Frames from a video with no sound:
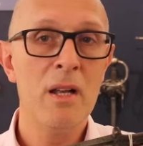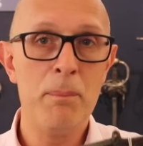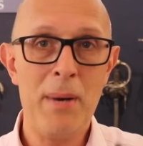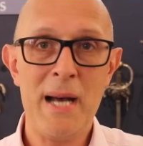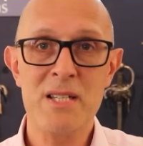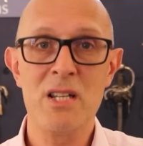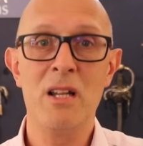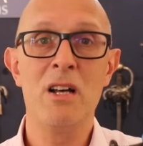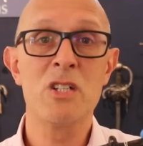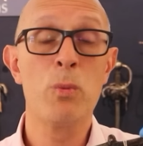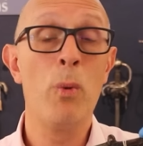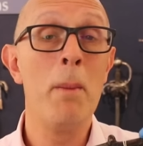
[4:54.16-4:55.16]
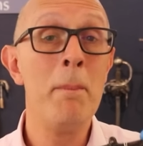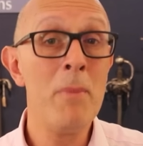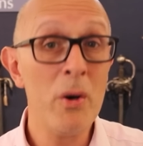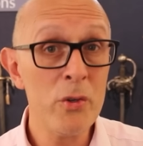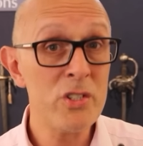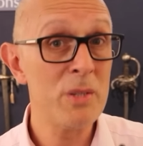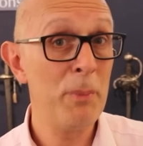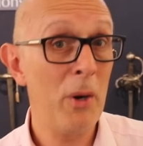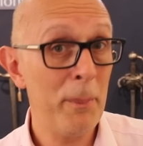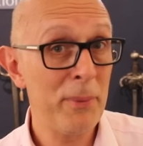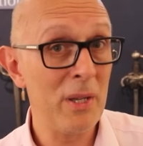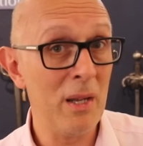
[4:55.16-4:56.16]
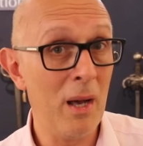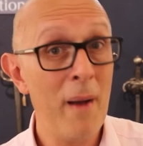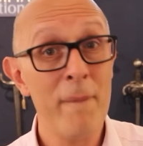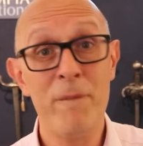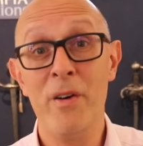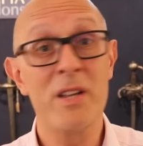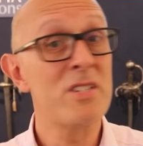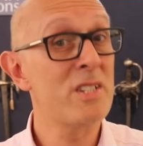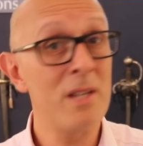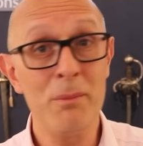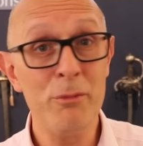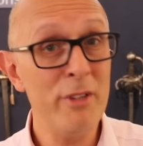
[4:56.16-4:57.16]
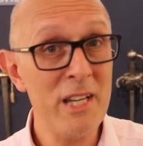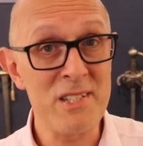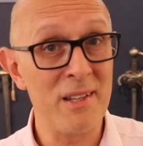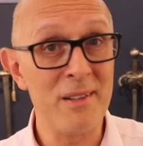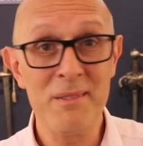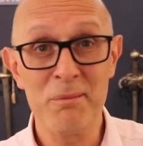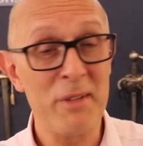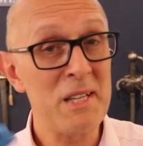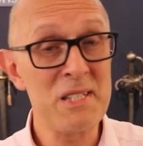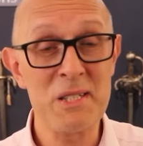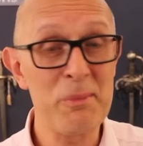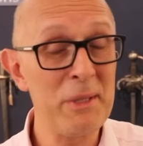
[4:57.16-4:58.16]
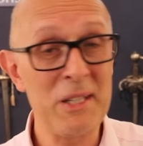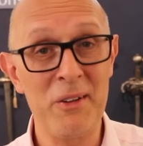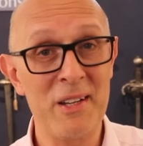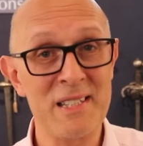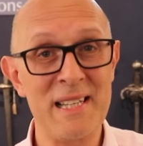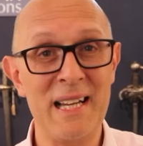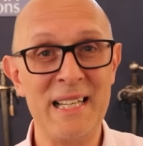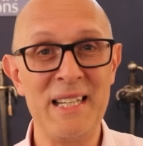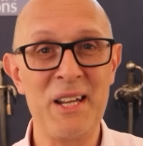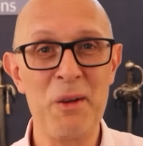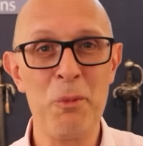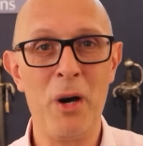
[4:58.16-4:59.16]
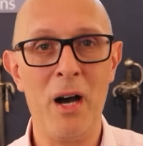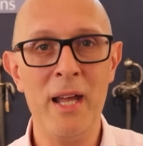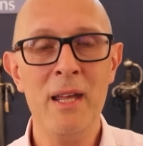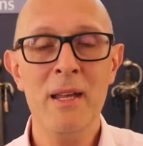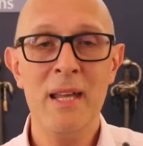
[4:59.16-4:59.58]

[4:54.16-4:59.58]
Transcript: Basilards were most popular for some reason, reasons we don't exactly know why,